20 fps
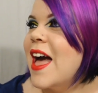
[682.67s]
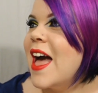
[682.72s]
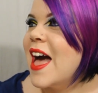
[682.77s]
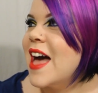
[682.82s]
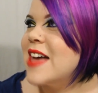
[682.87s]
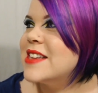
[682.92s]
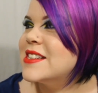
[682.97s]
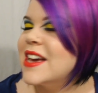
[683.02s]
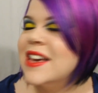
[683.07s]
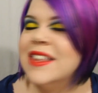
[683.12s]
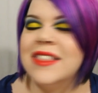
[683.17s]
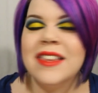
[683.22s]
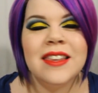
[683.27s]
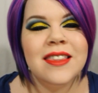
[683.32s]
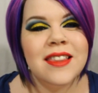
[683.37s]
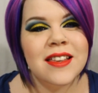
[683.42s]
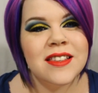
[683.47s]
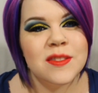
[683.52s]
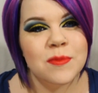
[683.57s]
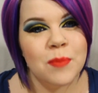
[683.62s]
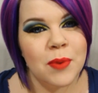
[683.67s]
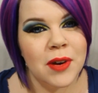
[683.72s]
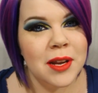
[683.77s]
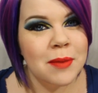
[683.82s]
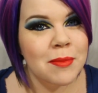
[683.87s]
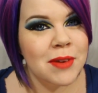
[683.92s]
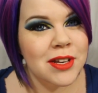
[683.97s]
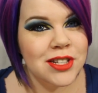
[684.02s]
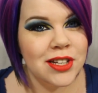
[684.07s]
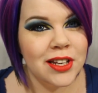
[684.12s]
and I think that's
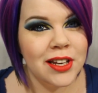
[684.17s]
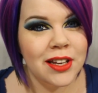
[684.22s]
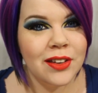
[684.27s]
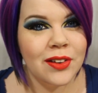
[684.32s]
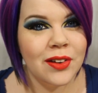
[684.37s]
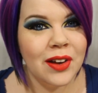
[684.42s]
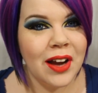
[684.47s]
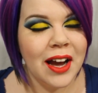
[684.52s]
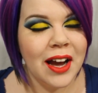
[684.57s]
pretty much it, you